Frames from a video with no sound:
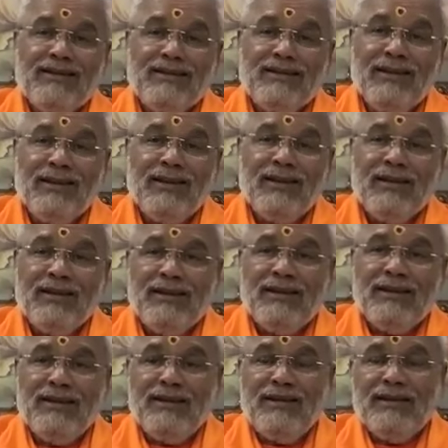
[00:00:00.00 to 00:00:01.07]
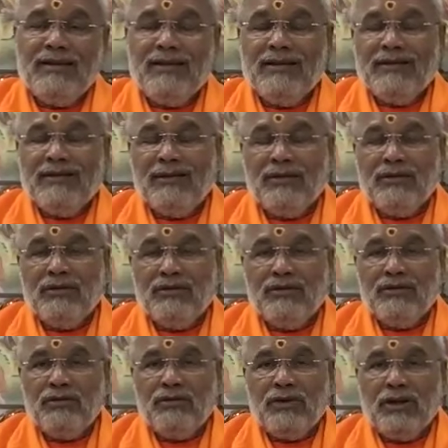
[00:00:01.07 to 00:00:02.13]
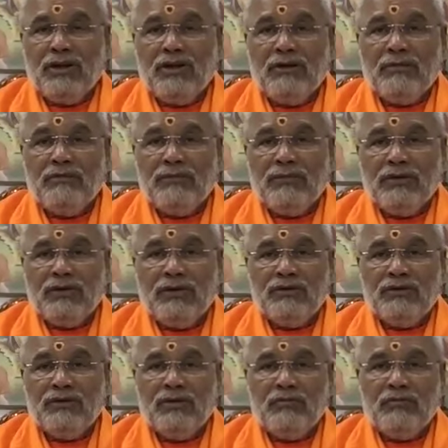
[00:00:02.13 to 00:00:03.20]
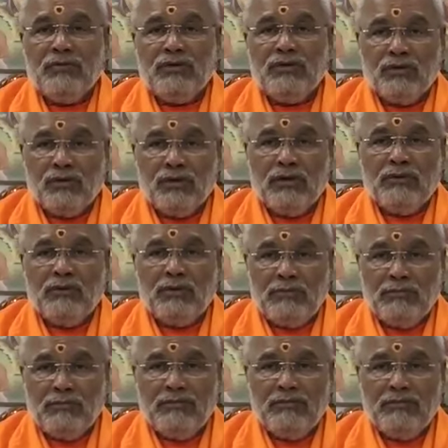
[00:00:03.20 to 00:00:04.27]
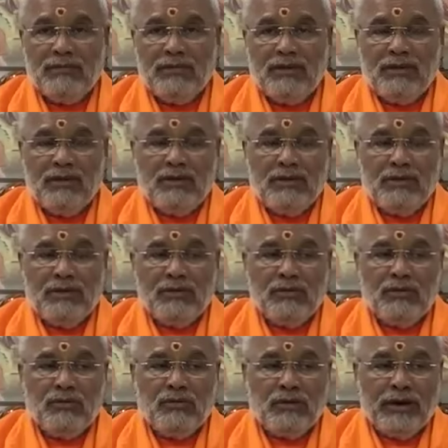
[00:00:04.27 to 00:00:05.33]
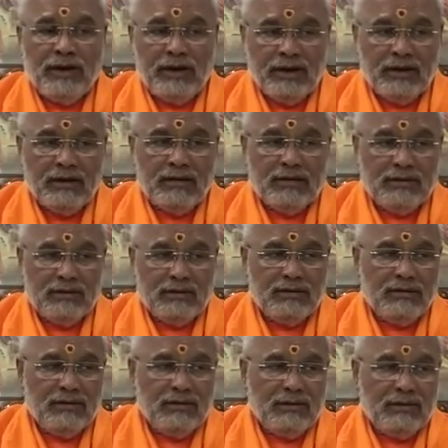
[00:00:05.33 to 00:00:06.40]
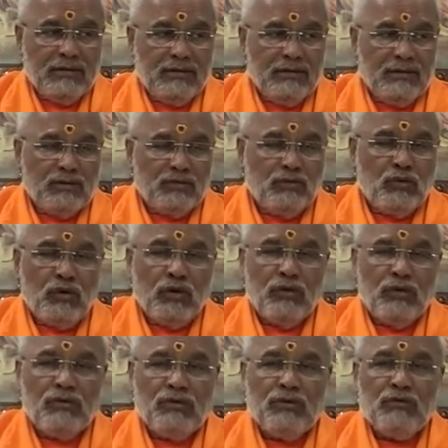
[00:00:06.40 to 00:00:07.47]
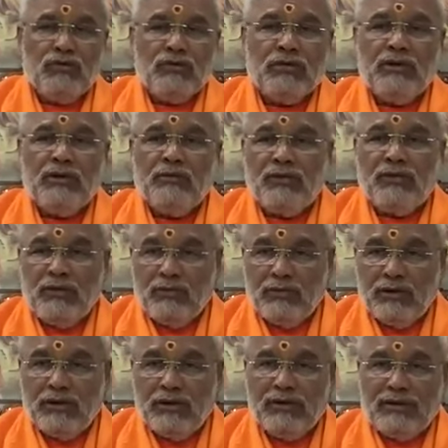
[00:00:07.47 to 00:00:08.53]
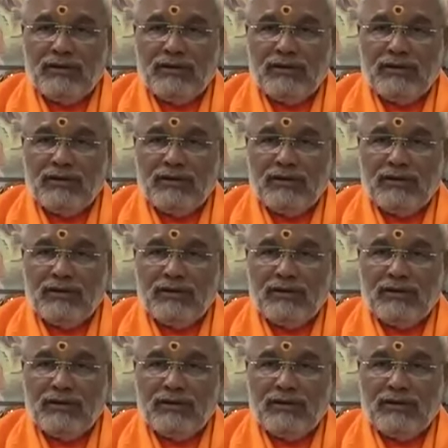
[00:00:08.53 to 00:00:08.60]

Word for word: see, Jantu naam narajanma durlabham. You have to add. You are born to a Muslim family.